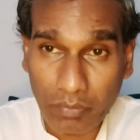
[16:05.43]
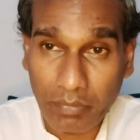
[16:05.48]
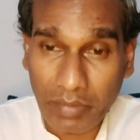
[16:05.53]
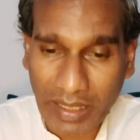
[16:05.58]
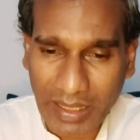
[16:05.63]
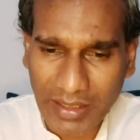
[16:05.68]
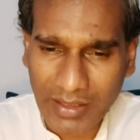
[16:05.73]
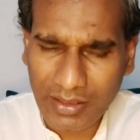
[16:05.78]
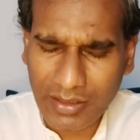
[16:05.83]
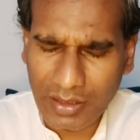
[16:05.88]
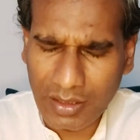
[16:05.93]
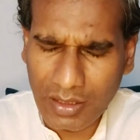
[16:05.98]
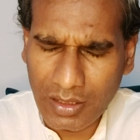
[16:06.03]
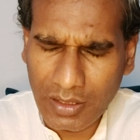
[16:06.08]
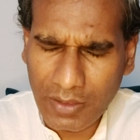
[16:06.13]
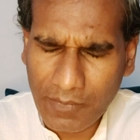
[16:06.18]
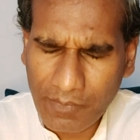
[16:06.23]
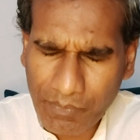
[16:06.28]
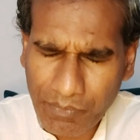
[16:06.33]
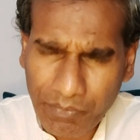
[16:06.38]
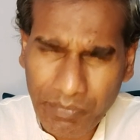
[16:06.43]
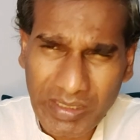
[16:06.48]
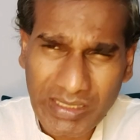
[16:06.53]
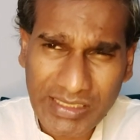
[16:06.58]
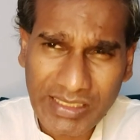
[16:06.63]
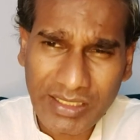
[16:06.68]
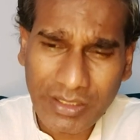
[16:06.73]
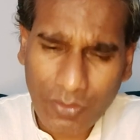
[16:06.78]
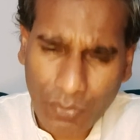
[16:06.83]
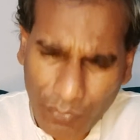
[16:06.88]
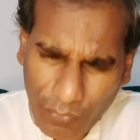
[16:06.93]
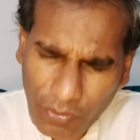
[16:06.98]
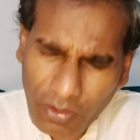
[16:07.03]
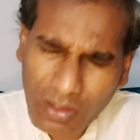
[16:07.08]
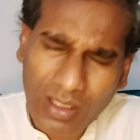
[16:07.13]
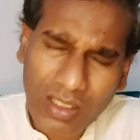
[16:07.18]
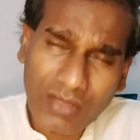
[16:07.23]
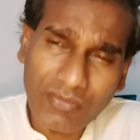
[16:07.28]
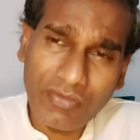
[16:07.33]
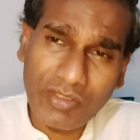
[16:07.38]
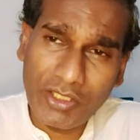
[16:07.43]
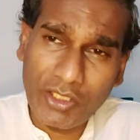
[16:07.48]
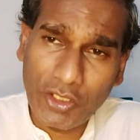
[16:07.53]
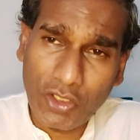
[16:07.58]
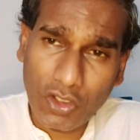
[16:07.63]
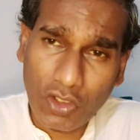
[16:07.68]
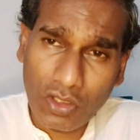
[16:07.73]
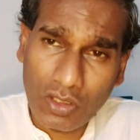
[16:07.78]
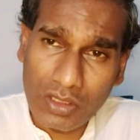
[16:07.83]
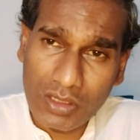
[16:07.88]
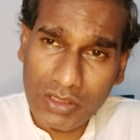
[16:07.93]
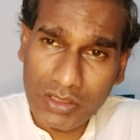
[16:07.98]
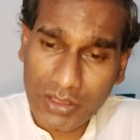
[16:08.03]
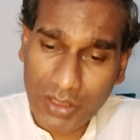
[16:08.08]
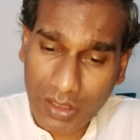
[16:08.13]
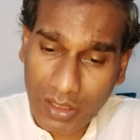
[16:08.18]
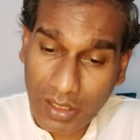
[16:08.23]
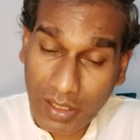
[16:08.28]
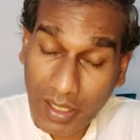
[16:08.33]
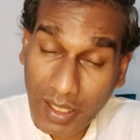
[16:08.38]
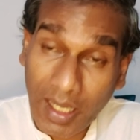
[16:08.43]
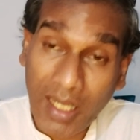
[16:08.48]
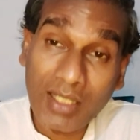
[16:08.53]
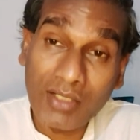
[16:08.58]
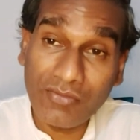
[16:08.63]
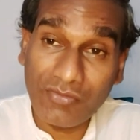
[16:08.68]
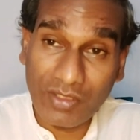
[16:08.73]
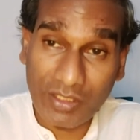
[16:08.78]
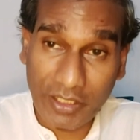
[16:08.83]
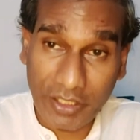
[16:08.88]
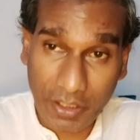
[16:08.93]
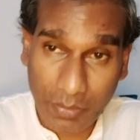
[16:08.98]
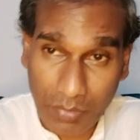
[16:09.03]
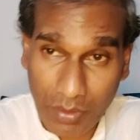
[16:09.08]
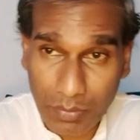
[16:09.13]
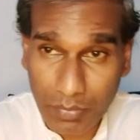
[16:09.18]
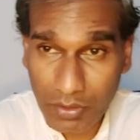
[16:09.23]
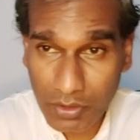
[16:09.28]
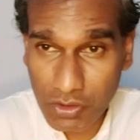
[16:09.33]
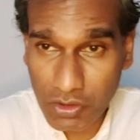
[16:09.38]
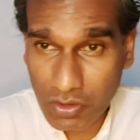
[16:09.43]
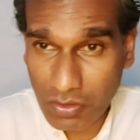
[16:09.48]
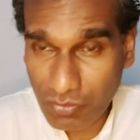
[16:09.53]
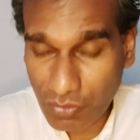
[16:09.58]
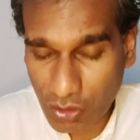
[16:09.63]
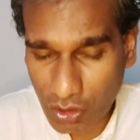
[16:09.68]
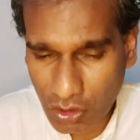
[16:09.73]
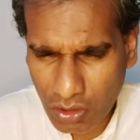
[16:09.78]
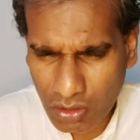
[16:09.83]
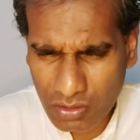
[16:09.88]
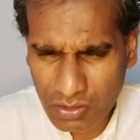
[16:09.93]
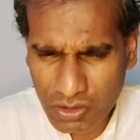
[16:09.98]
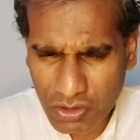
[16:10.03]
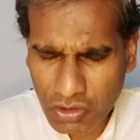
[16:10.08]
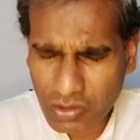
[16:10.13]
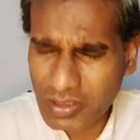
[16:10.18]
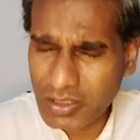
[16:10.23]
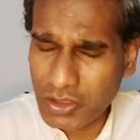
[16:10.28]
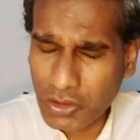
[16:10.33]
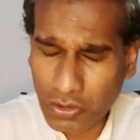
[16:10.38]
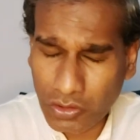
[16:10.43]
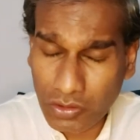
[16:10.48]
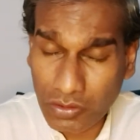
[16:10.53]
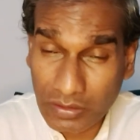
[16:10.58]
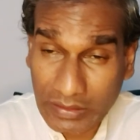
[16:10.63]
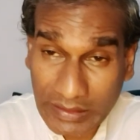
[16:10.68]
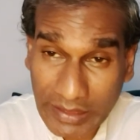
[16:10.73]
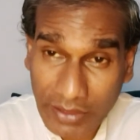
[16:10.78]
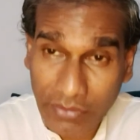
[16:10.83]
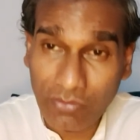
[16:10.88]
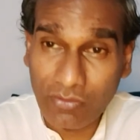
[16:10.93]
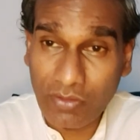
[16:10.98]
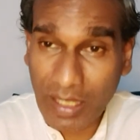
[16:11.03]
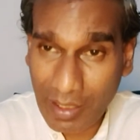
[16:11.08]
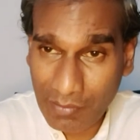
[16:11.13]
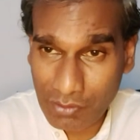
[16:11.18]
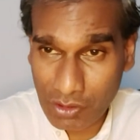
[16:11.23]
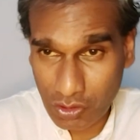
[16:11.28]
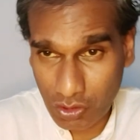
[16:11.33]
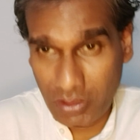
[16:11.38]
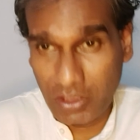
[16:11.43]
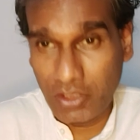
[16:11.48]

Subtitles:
busy only with the knowledge and with the remembrance of God, so that you give absolutely no time